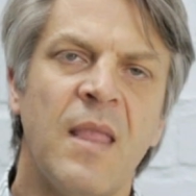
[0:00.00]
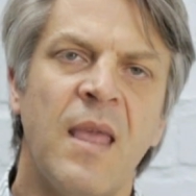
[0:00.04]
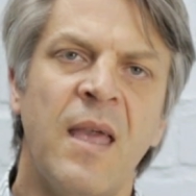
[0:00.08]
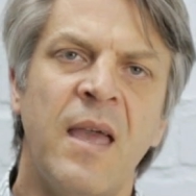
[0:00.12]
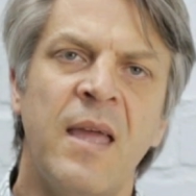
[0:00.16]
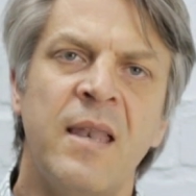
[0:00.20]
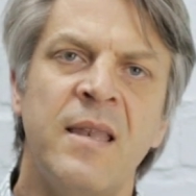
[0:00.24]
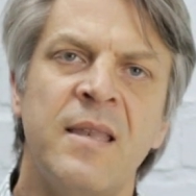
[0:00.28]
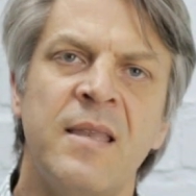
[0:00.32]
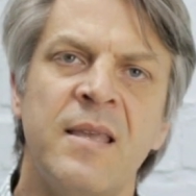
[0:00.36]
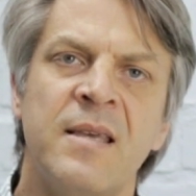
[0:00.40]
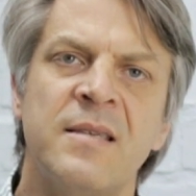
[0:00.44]

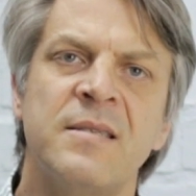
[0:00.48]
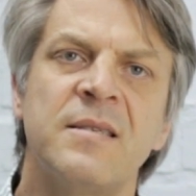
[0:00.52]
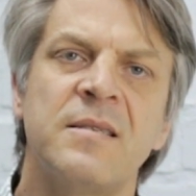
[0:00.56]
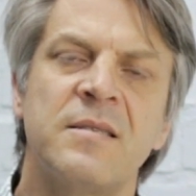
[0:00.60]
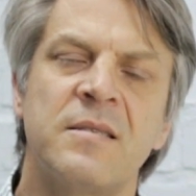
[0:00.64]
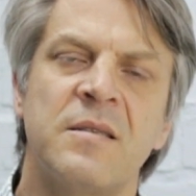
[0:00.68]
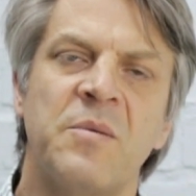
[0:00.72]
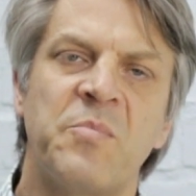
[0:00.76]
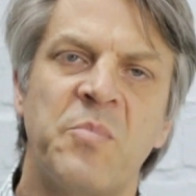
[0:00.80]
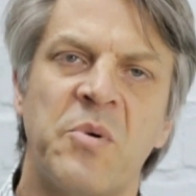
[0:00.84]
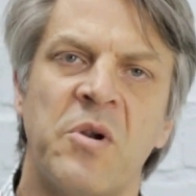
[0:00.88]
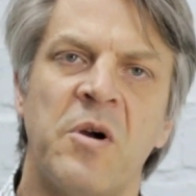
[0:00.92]
And this
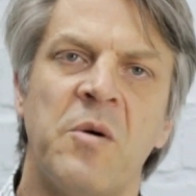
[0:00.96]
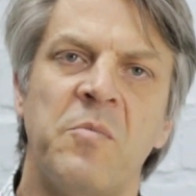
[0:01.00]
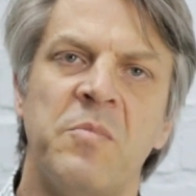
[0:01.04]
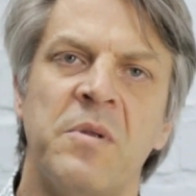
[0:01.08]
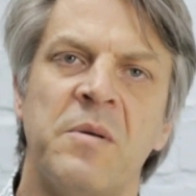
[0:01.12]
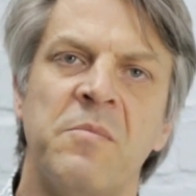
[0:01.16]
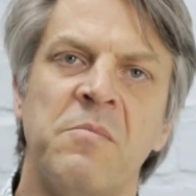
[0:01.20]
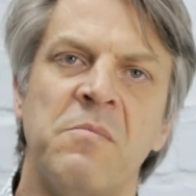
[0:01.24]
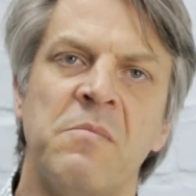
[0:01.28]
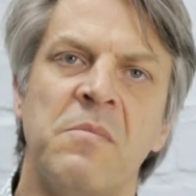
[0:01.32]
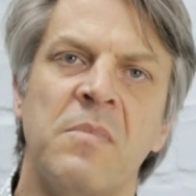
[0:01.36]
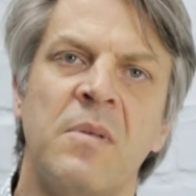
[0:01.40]
is the
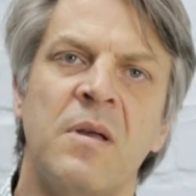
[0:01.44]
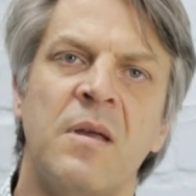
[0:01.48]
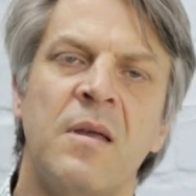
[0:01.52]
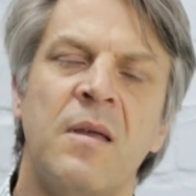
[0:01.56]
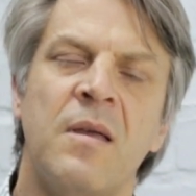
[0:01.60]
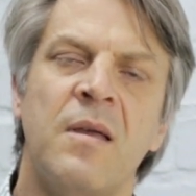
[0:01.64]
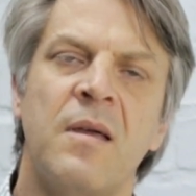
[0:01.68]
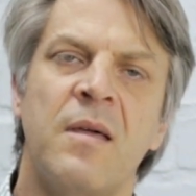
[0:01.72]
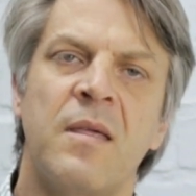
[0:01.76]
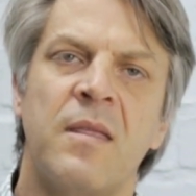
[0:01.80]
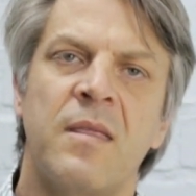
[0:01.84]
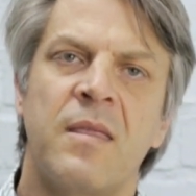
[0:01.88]

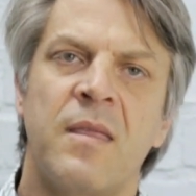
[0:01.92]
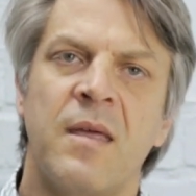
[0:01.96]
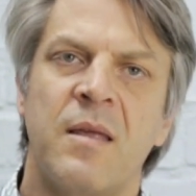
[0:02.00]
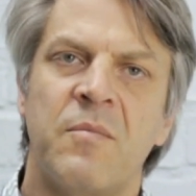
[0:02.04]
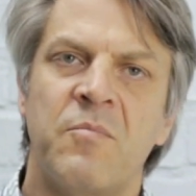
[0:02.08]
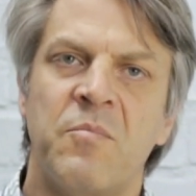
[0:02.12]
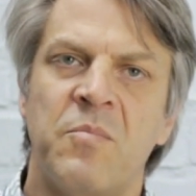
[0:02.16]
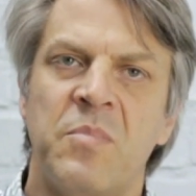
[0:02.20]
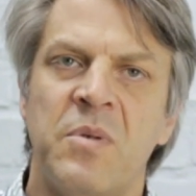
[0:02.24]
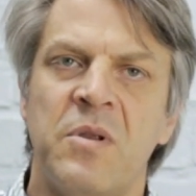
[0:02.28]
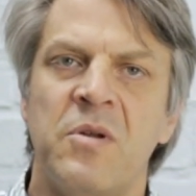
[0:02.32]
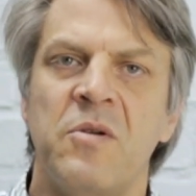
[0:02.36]
problem
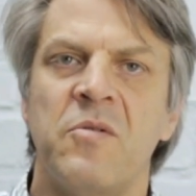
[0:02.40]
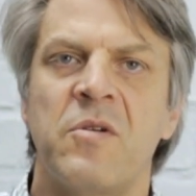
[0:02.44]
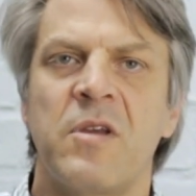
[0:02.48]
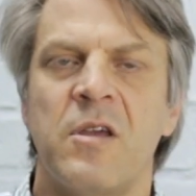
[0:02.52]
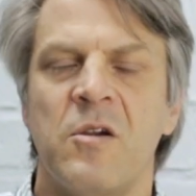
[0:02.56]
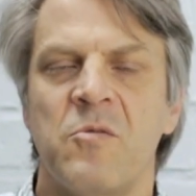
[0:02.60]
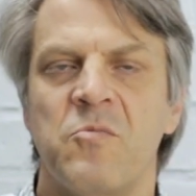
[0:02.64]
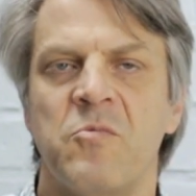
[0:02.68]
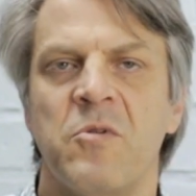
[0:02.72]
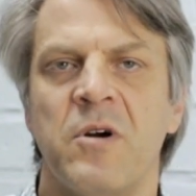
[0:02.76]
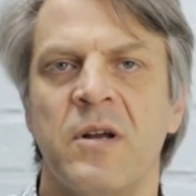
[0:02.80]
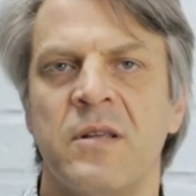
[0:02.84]
that
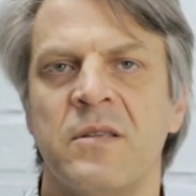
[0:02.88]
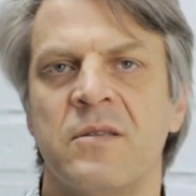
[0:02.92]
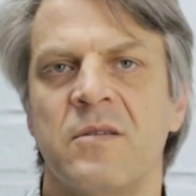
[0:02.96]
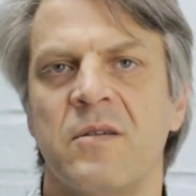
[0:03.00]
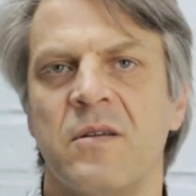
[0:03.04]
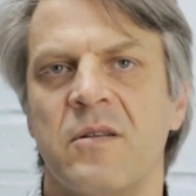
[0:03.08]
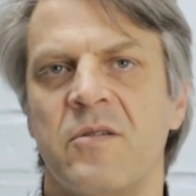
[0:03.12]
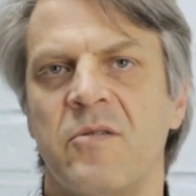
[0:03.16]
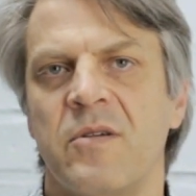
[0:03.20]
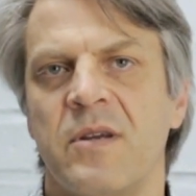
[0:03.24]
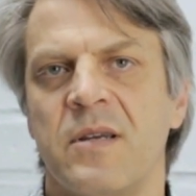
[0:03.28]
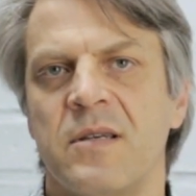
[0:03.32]
BlueCube wants
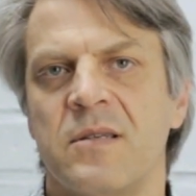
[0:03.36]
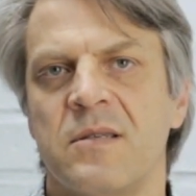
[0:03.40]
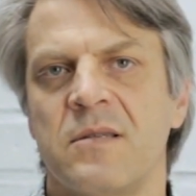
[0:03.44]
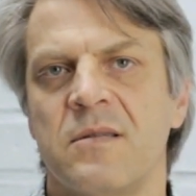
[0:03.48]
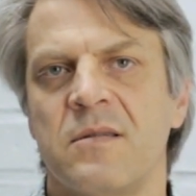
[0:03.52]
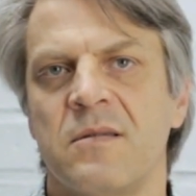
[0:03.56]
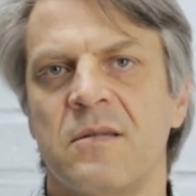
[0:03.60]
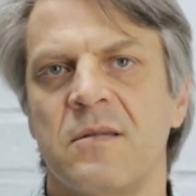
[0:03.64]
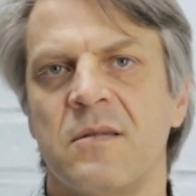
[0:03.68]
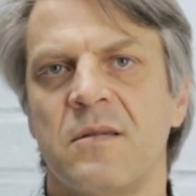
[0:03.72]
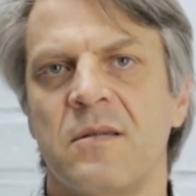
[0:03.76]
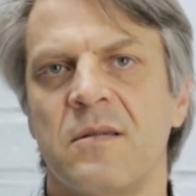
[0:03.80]
to address.